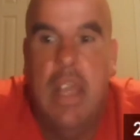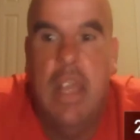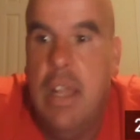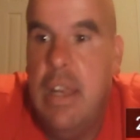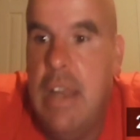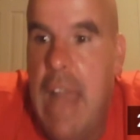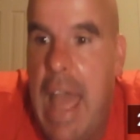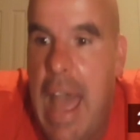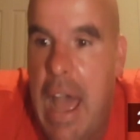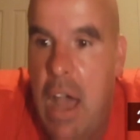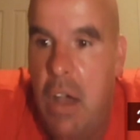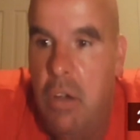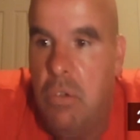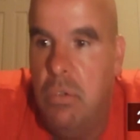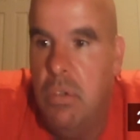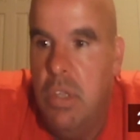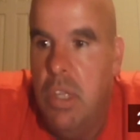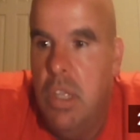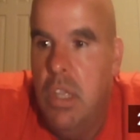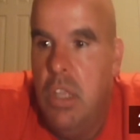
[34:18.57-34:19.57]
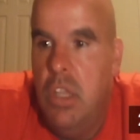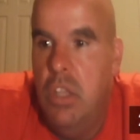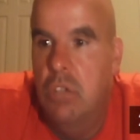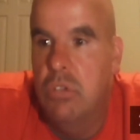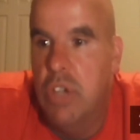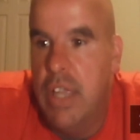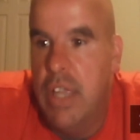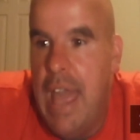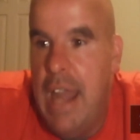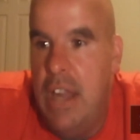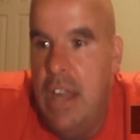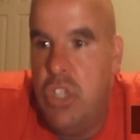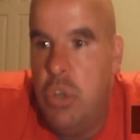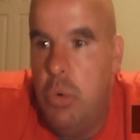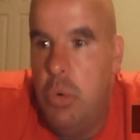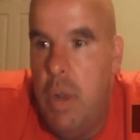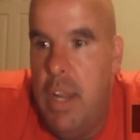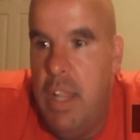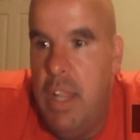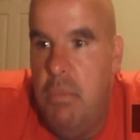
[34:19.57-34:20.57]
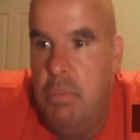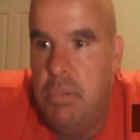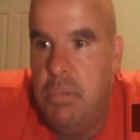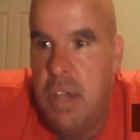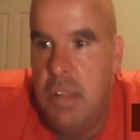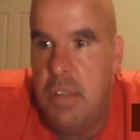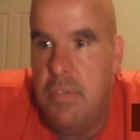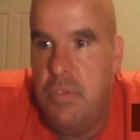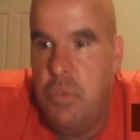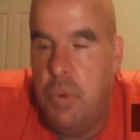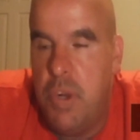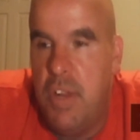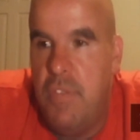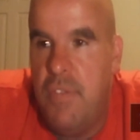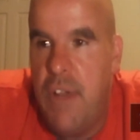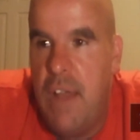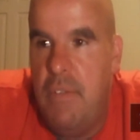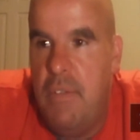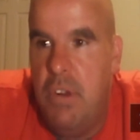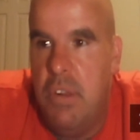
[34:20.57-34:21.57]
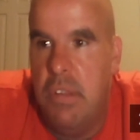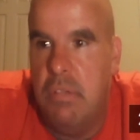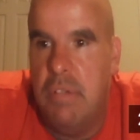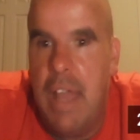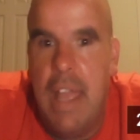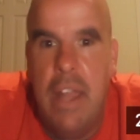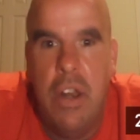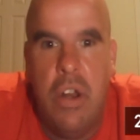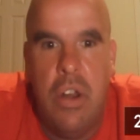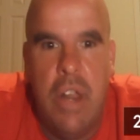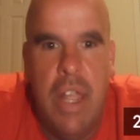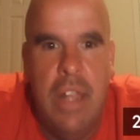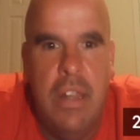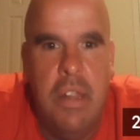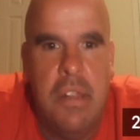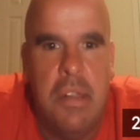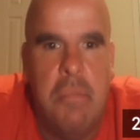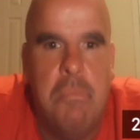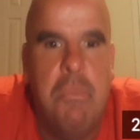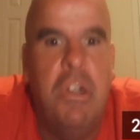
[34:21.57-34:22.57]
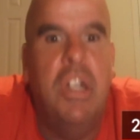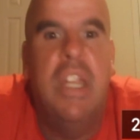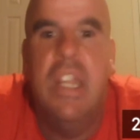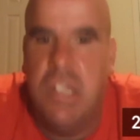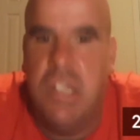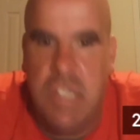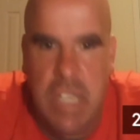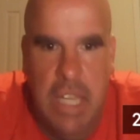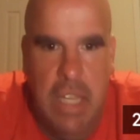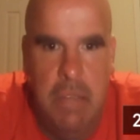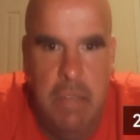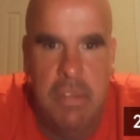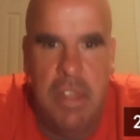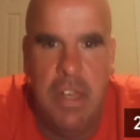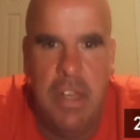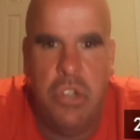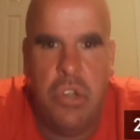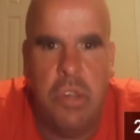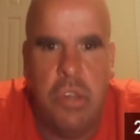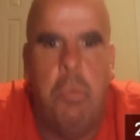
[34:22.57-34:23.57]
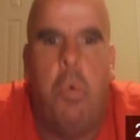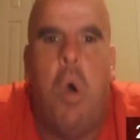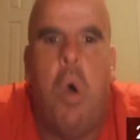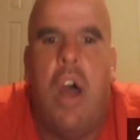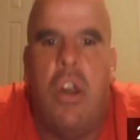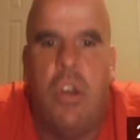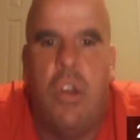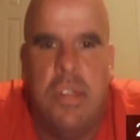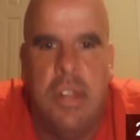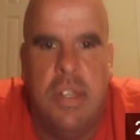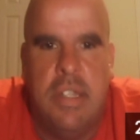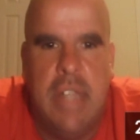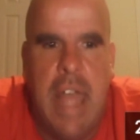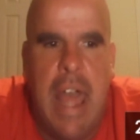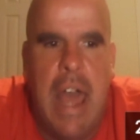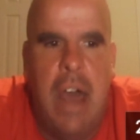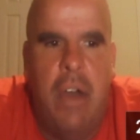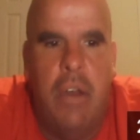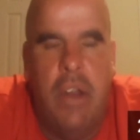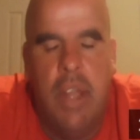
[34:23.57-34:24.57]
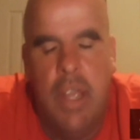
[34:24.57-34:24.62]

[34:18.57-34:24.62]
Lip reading: Now you look at it 20 plus 25 years later, and there's a million teams, and it just waters it down.